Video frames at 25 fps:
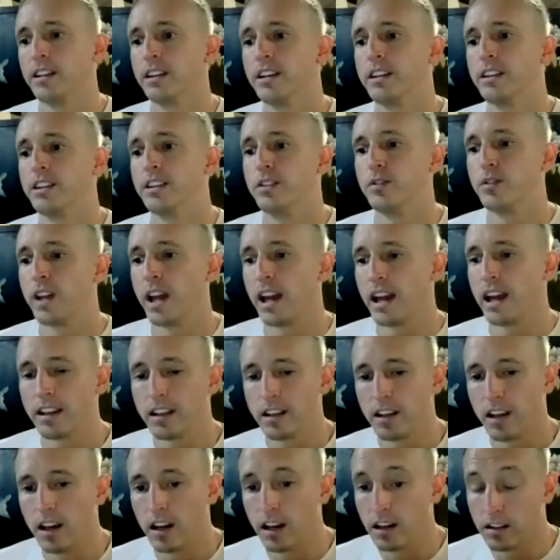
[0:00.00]
You get
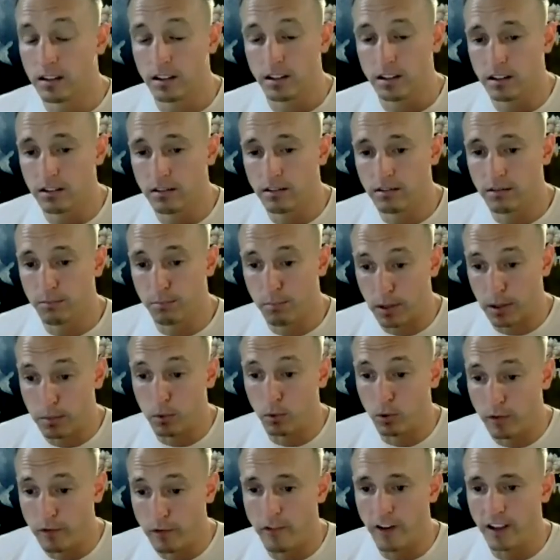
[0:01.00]
people
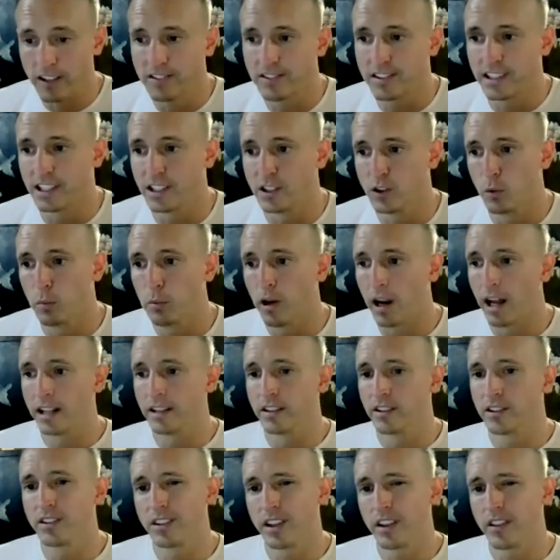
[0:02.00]
investing in your brand
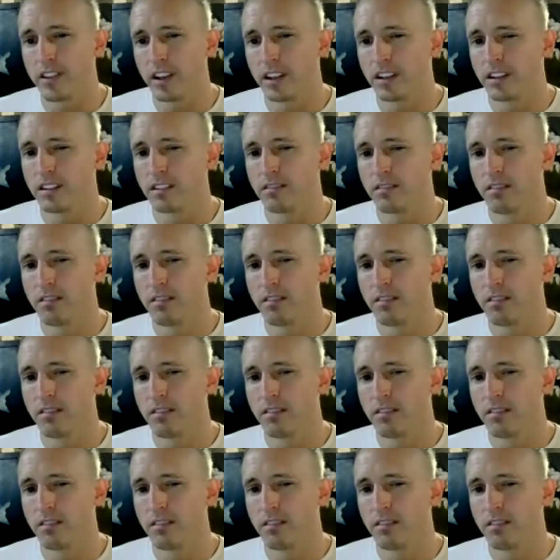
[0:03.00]
because they think,